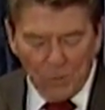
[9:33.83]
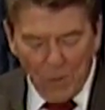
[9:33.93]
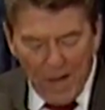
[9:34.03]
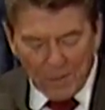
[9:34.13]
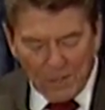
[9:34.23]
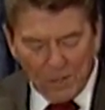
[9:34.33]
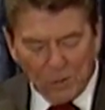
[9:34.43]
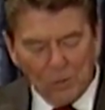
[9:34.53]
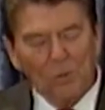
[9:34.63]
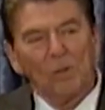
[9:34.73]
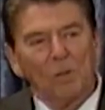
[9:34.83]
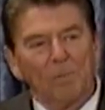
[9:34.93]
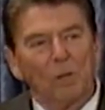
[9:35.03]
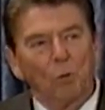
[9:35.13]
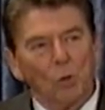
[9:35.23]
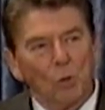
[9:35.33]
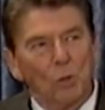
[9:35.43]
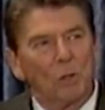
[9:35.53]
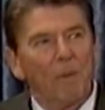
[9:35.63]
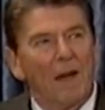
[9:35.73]
rather than to be
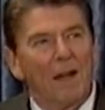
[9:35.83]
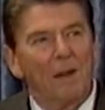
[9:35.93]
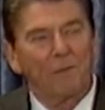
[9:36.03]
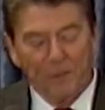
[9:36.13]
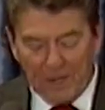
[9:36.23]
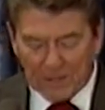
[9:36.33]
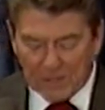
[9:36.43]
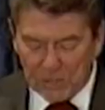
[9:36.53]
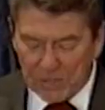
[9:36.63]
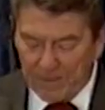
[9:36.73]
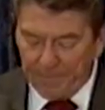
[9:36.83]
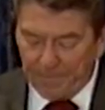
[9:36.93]
ruled by our fears.